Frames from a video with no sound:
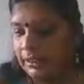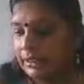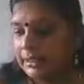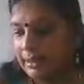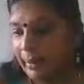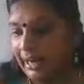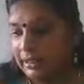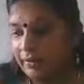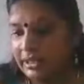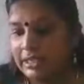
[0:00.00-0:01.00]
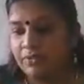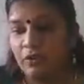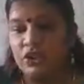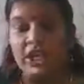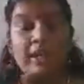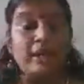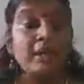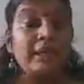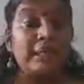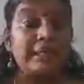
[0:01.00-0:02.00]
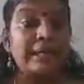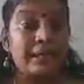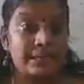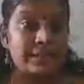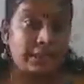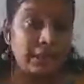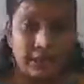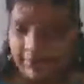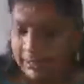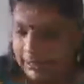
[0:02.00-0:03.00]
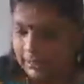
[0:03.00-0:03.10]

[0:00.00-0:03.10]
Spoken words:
some activities for sharing intercultural events.